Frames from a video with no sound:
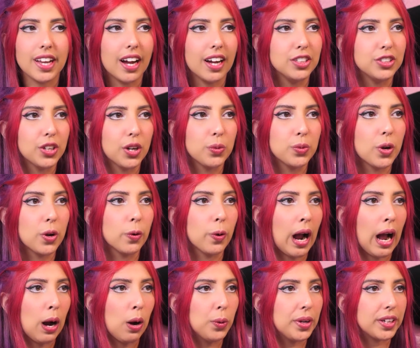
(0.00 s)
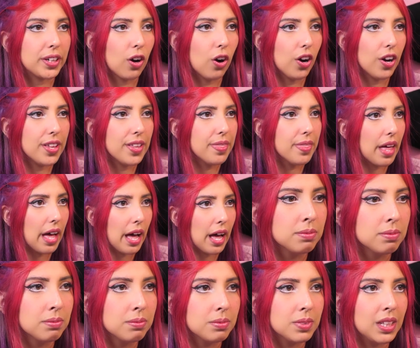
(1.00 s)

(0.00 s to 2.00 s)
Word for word: I don't know how it got in there.